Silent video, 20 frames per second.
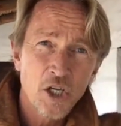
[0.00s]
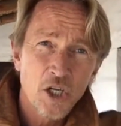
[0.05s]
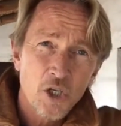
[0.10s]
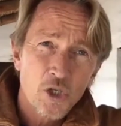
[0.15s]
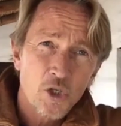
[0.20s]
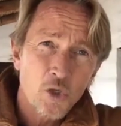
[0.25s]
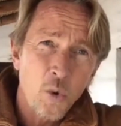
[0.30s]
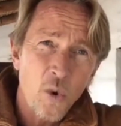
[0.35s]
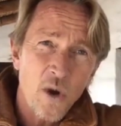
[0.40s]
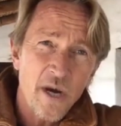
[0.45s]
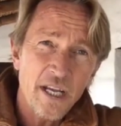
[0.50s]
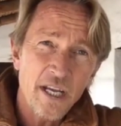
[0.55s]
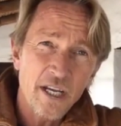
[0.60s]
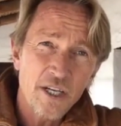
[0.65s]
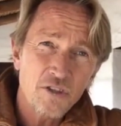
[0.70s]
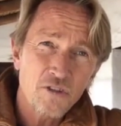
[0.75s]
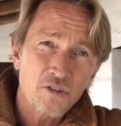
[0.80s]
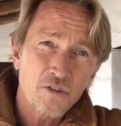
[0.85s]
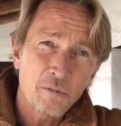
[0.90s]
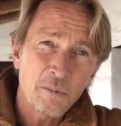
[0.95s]
20
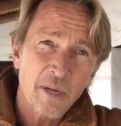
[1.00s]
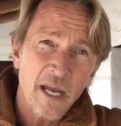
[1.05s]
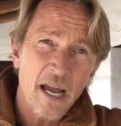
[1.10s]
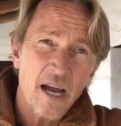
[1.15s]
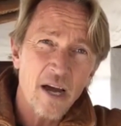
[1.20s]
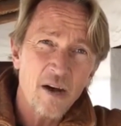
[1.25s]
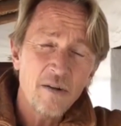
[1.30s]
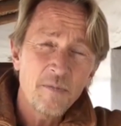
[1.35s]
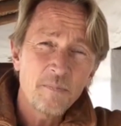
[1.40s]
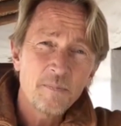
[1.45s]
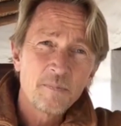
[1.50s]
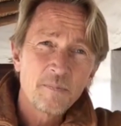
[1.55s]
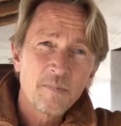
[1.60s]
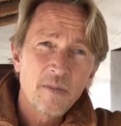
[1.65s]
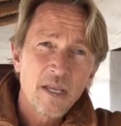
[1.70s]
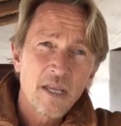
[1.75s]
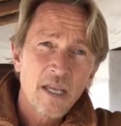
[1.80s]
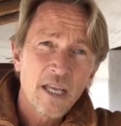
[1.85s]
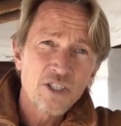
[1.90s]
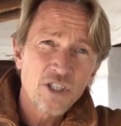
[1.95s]
years from now,
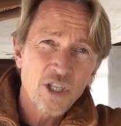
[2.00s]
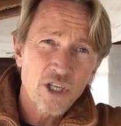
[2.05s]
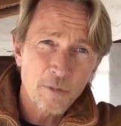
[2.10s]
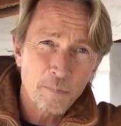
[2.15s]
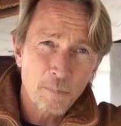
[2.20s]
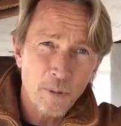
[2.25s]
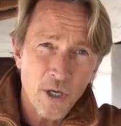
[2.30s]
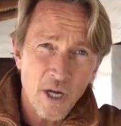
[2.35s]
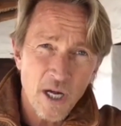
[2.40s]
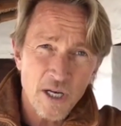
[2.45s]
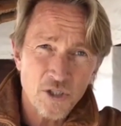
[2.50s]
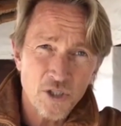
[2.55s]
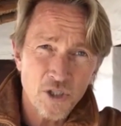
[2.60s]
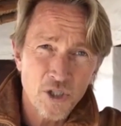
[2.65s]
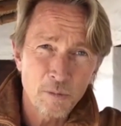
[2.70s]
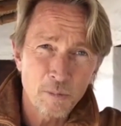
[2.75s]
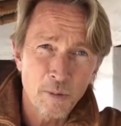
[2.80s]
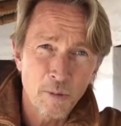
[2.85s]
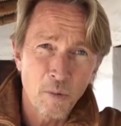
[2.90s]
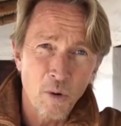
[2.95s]
he's going to put on a
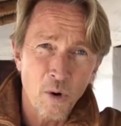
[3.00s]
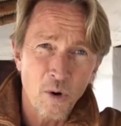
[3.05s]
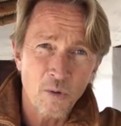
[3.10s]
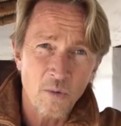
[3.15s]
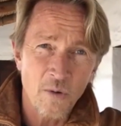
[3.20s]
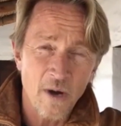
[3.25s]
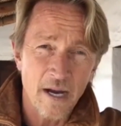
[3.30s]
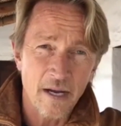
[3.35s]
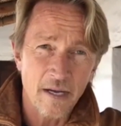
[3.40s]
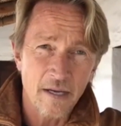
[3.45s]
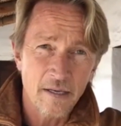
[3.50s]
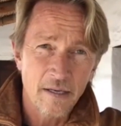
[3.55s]
Super Bowl ring.